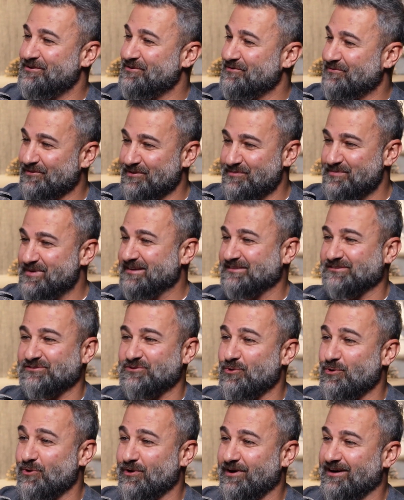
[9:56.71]
for the big
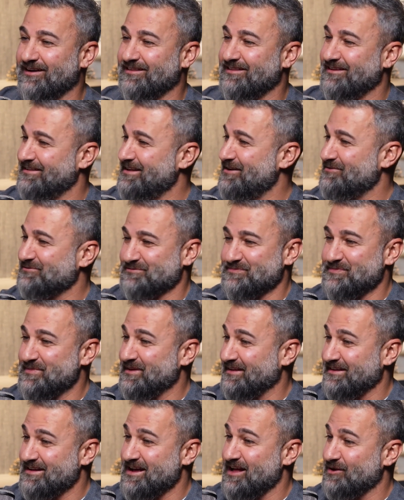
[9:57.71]
score. I think that was $1
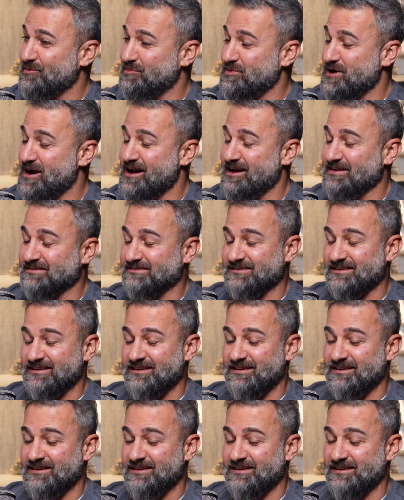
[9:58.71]
million prize.